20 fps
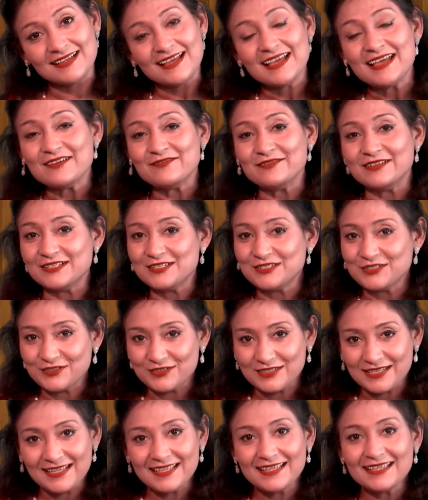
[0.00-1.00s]
Well,
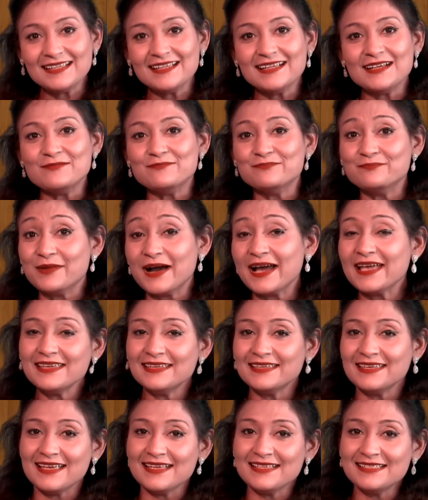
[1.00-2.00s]
today my
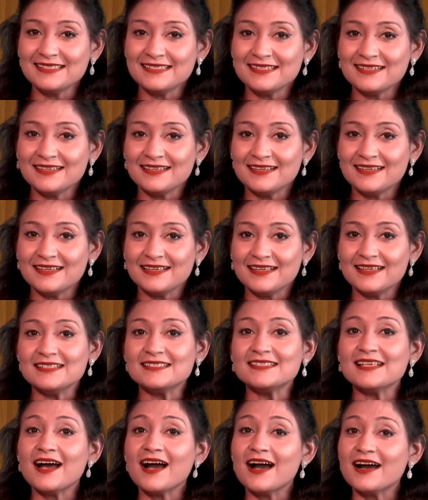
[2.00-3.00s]
guest is
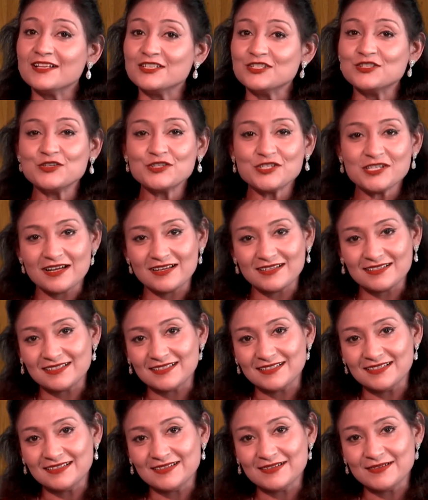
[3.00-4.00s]
Anju Shankar.
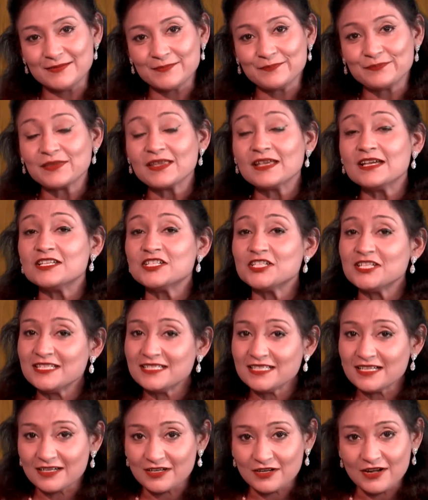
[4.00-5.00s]
She's
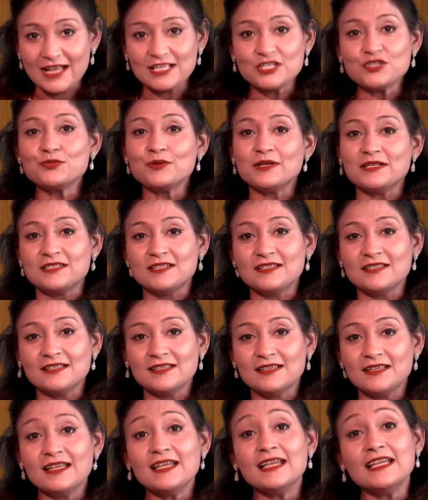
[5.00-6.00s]
a graduate
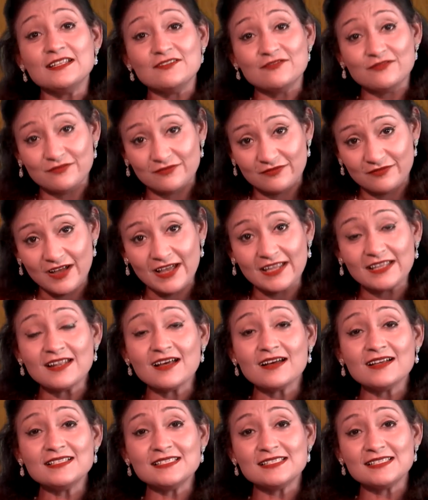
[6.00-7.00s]
in fine
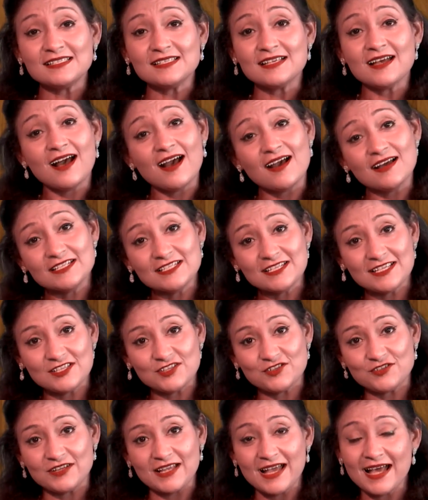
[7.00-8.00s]
arts art
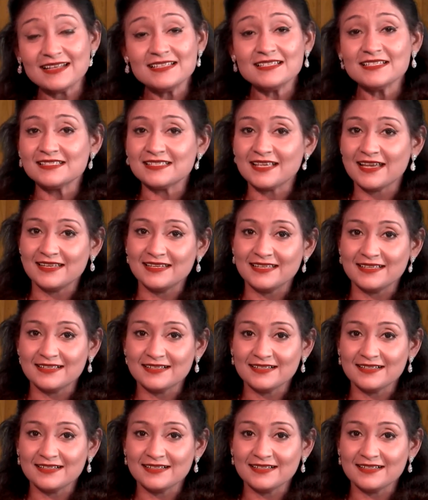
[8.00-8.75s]
history and designing.